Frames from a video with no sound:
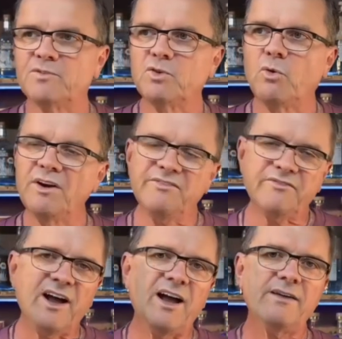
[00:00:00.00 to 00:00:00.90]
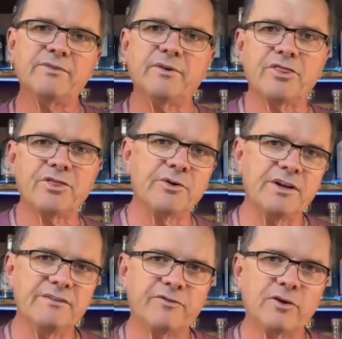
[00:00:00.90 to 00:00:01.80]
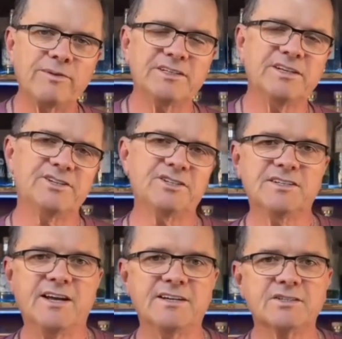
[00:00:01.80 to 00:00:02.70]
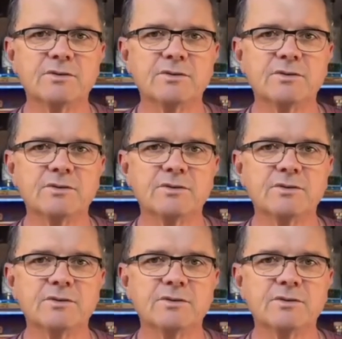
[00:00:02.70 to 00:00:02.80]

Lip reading: 25 or 30 fermentation tanks.